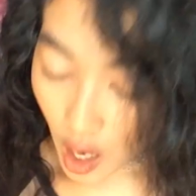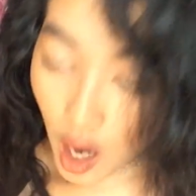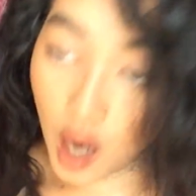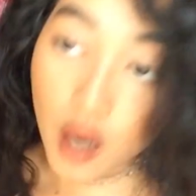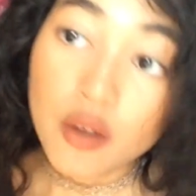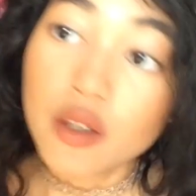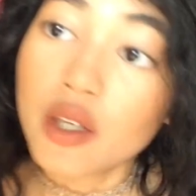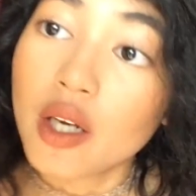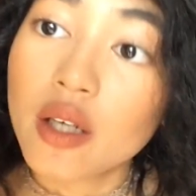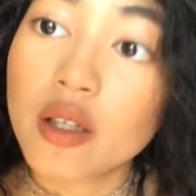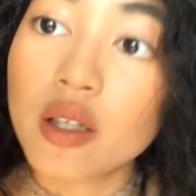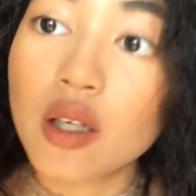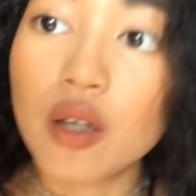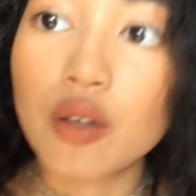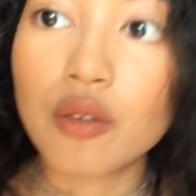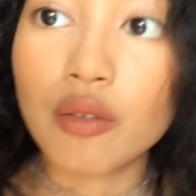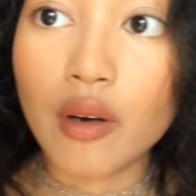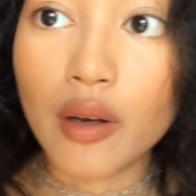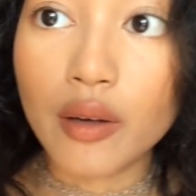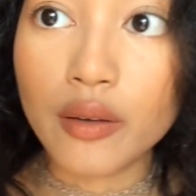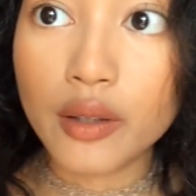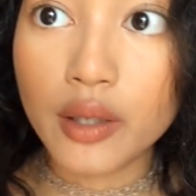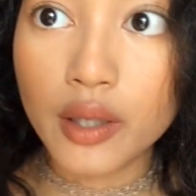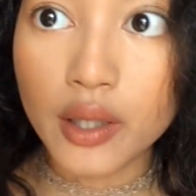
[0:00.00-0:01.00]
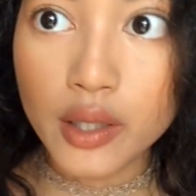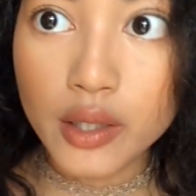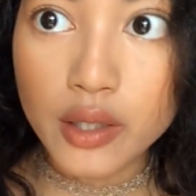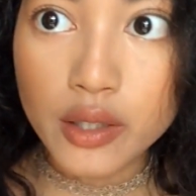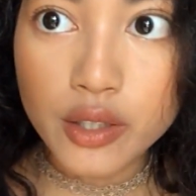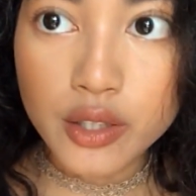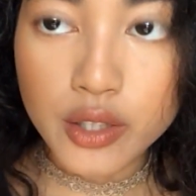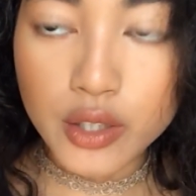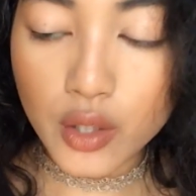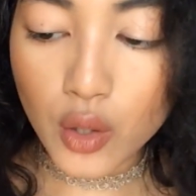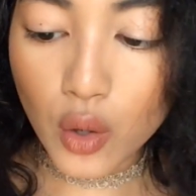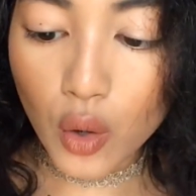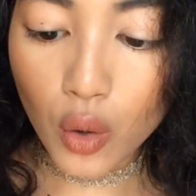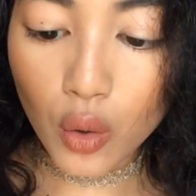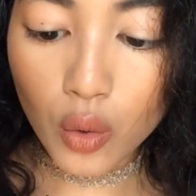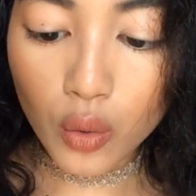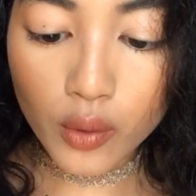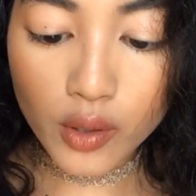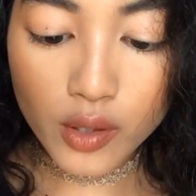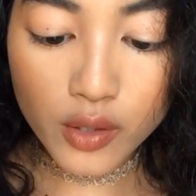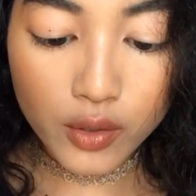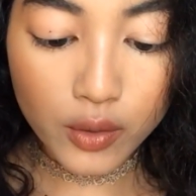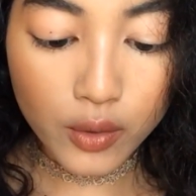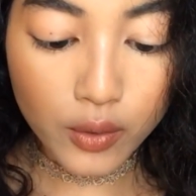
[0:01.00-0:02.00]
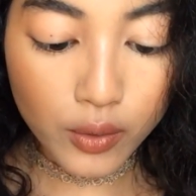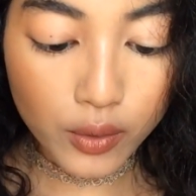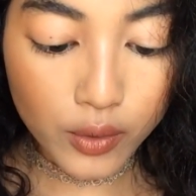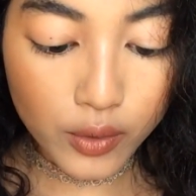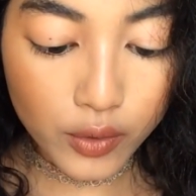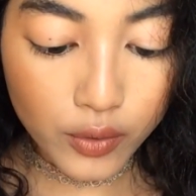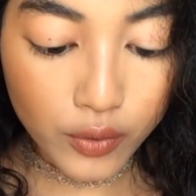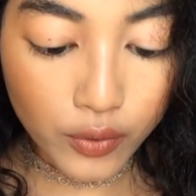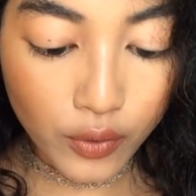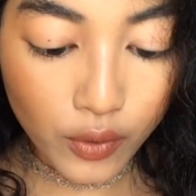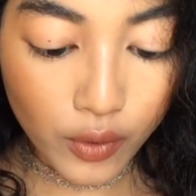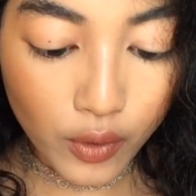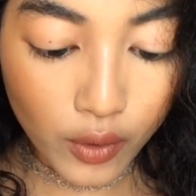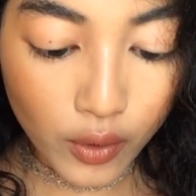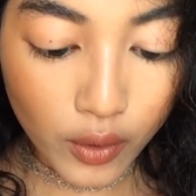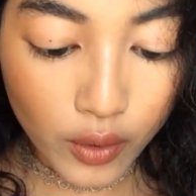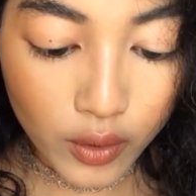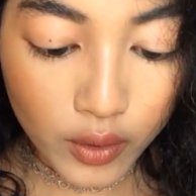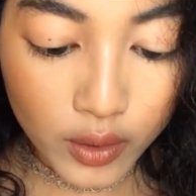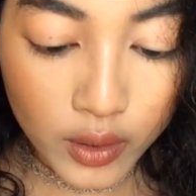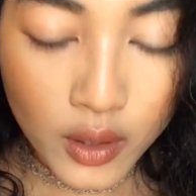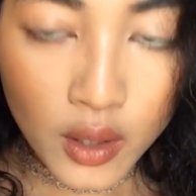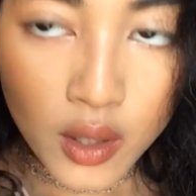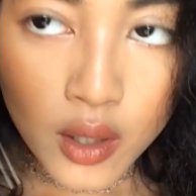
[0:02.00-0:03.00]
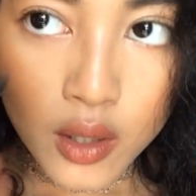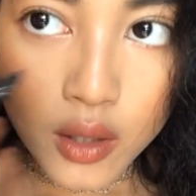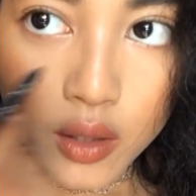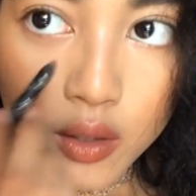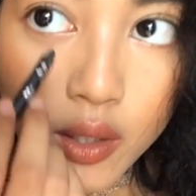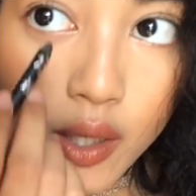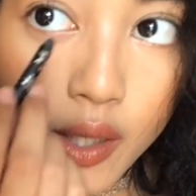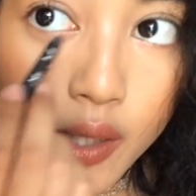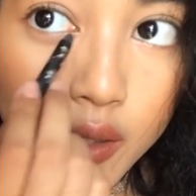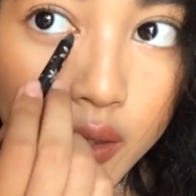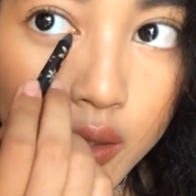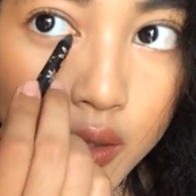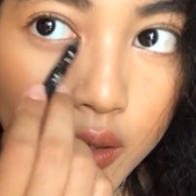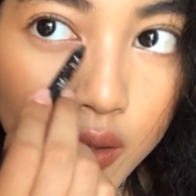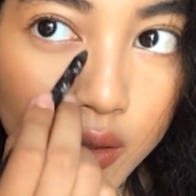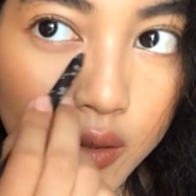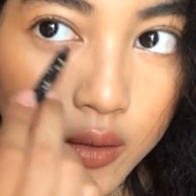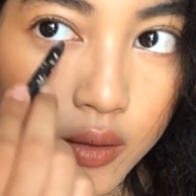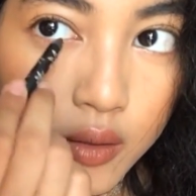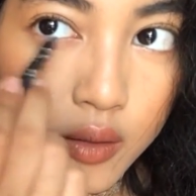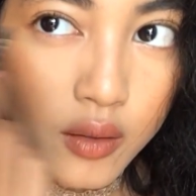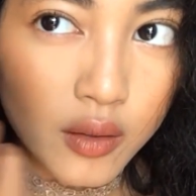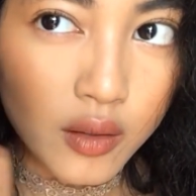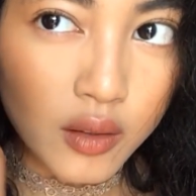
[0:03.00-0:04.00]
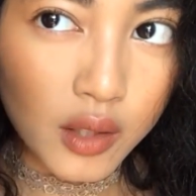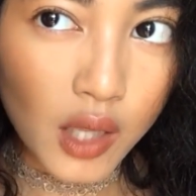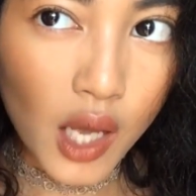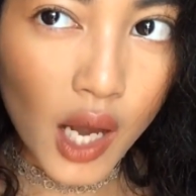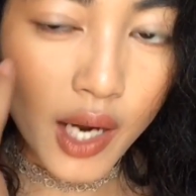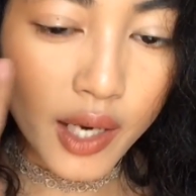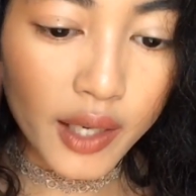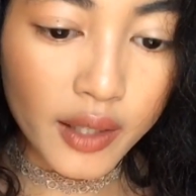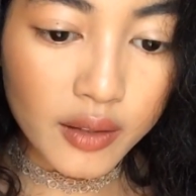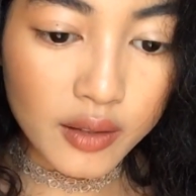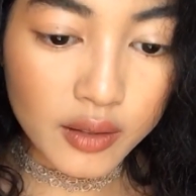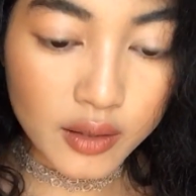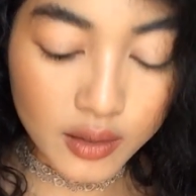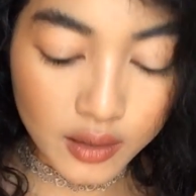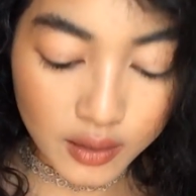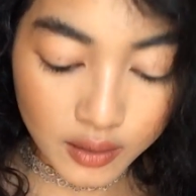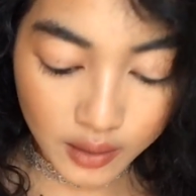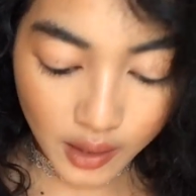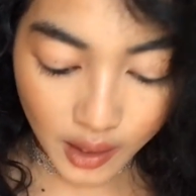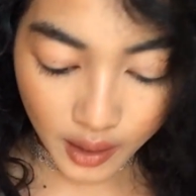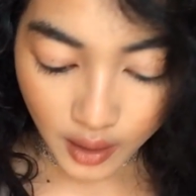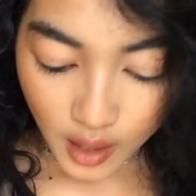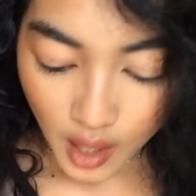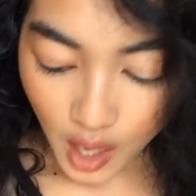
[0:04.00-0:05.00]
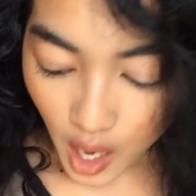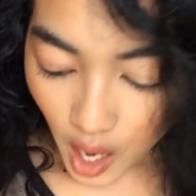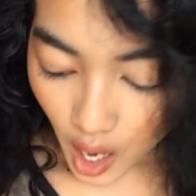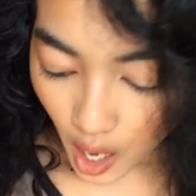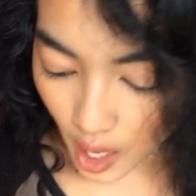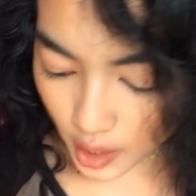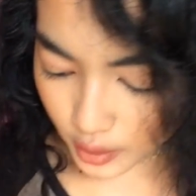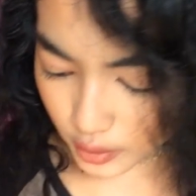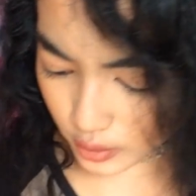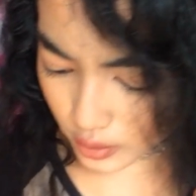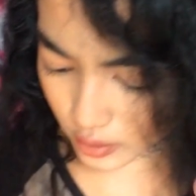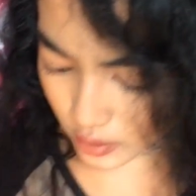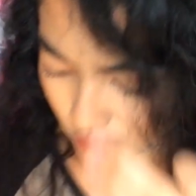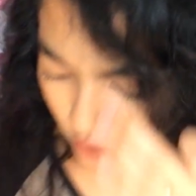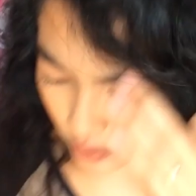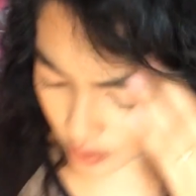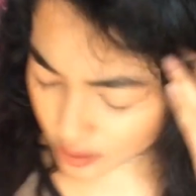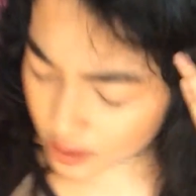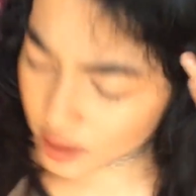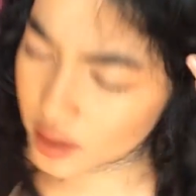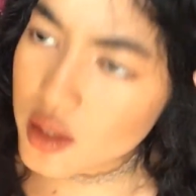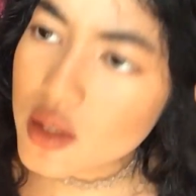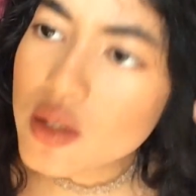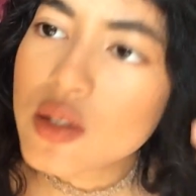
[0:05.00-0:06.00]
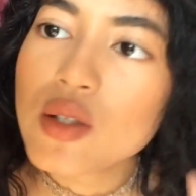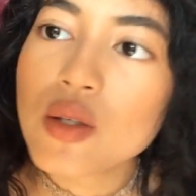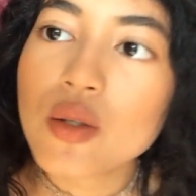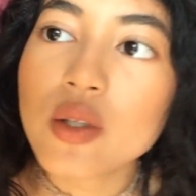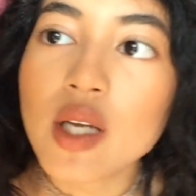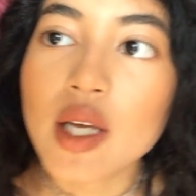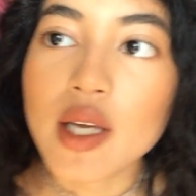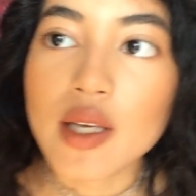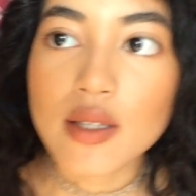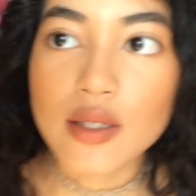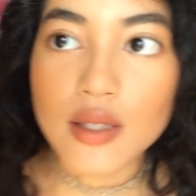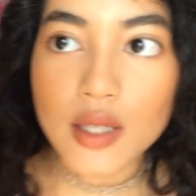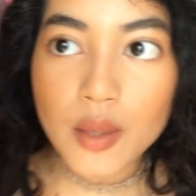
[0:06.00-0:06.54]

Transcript: Ariana Grande, she always goes for like lined, like, I don't know, it's just so nice.